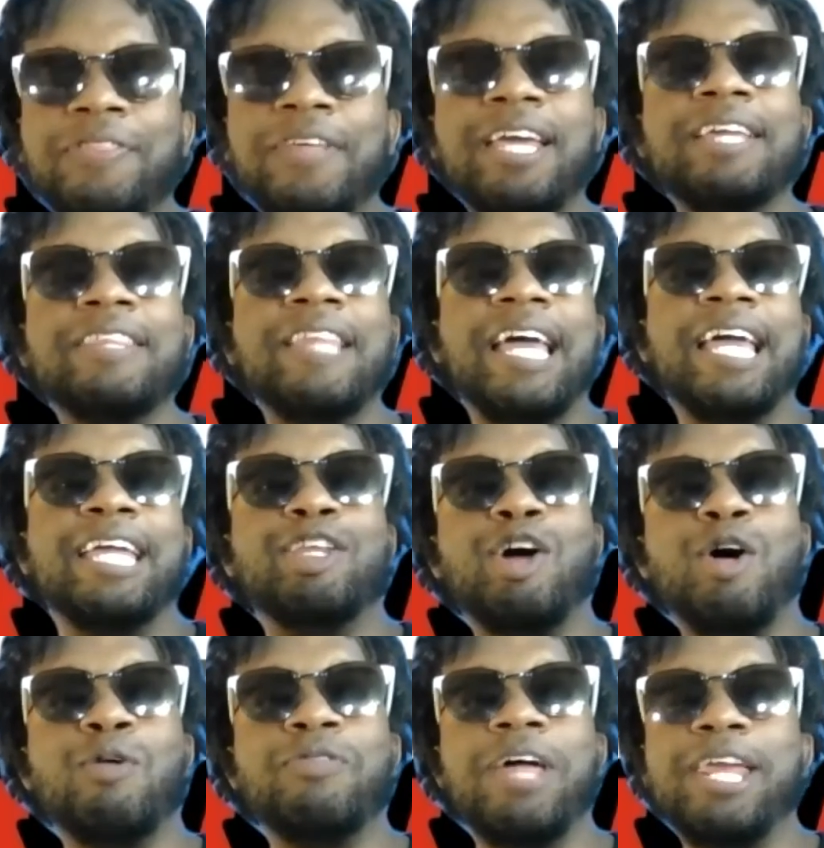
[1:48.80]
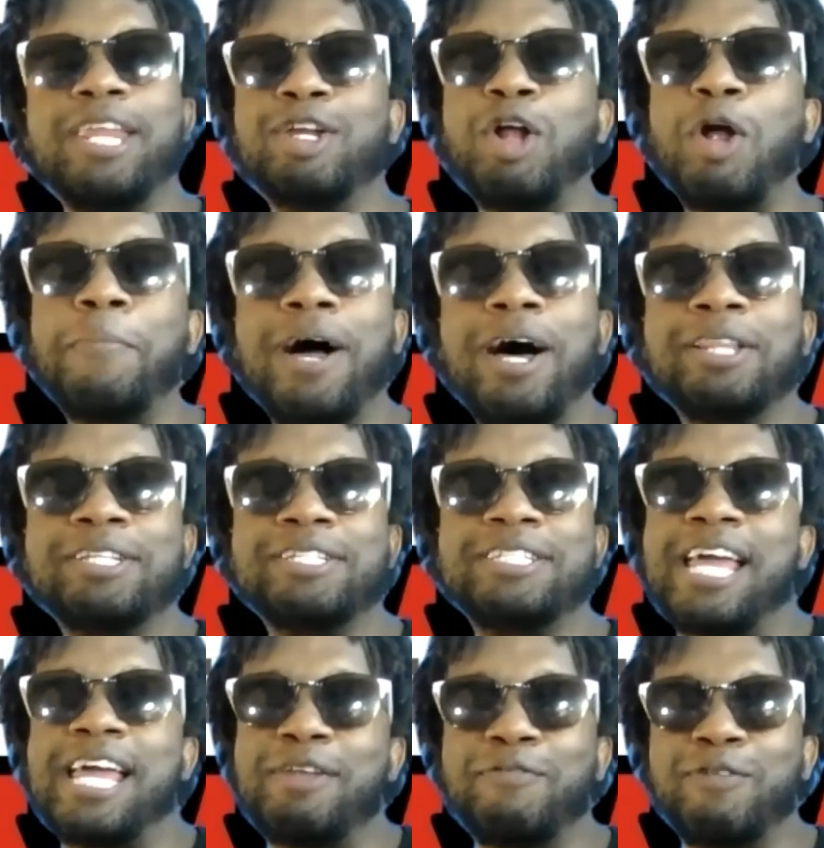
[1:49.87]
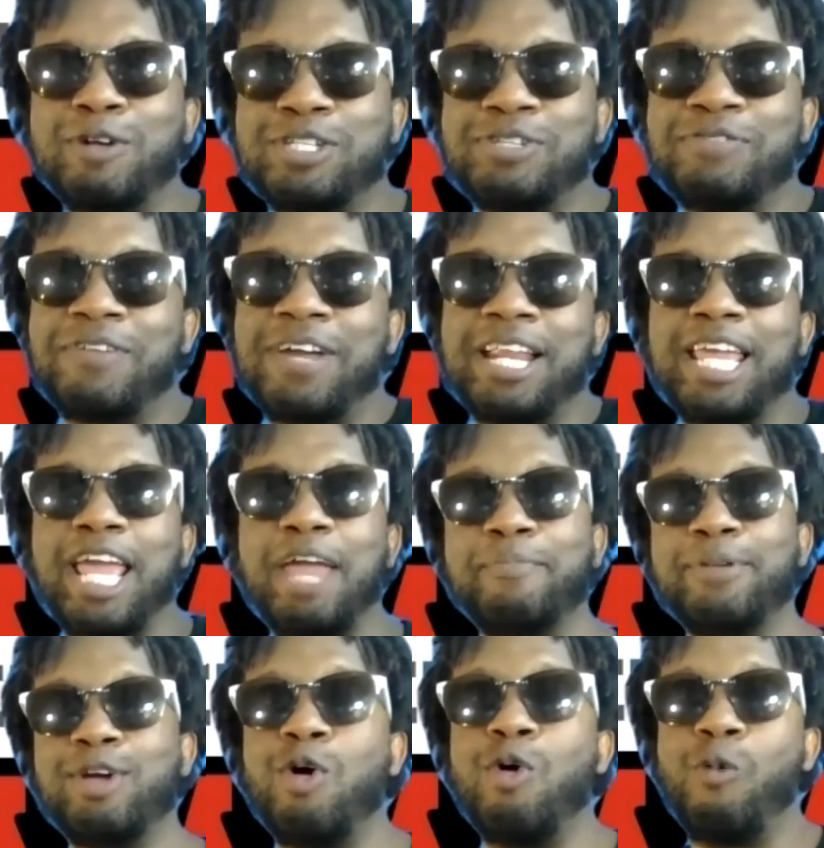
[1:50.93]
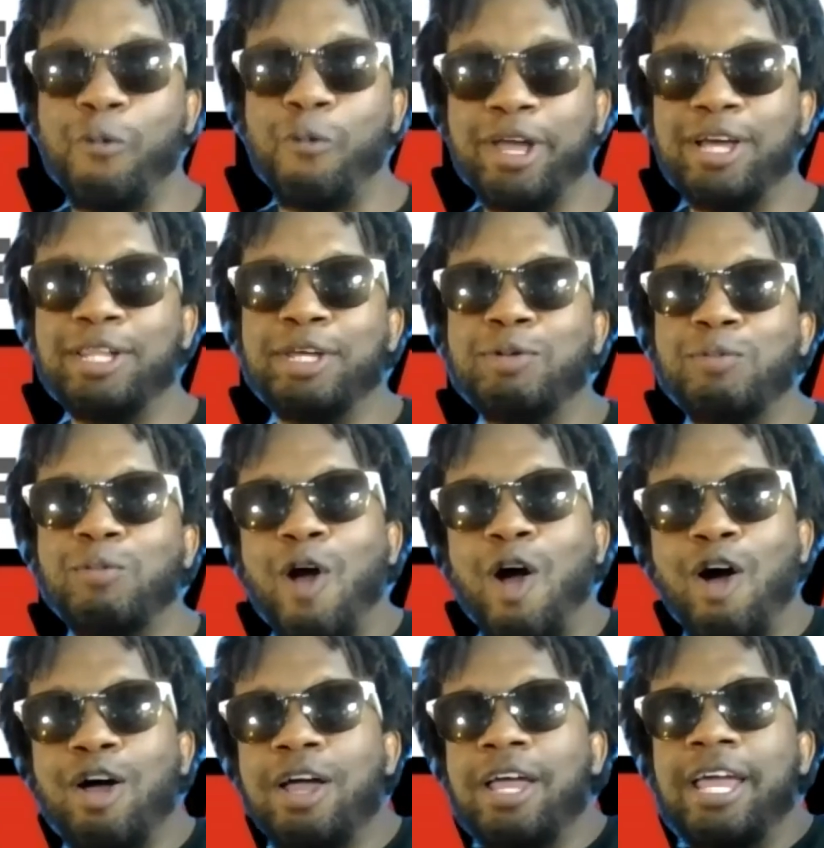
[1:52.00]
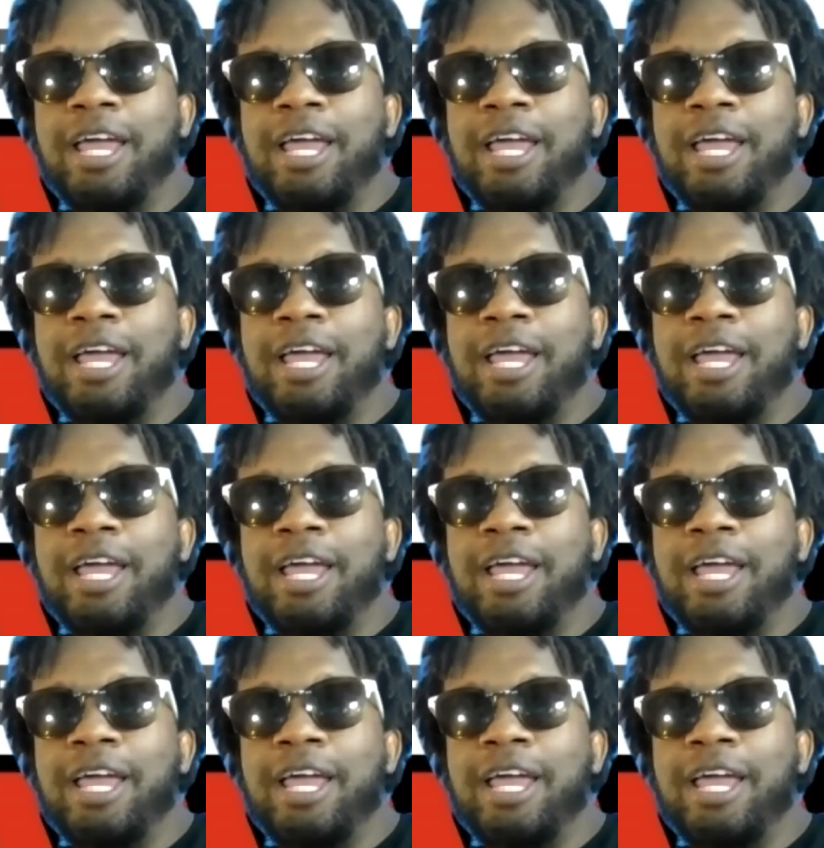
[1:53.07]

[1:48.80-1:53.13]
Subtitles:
thing they know that in our policy at Diversified Game, we go real and raw,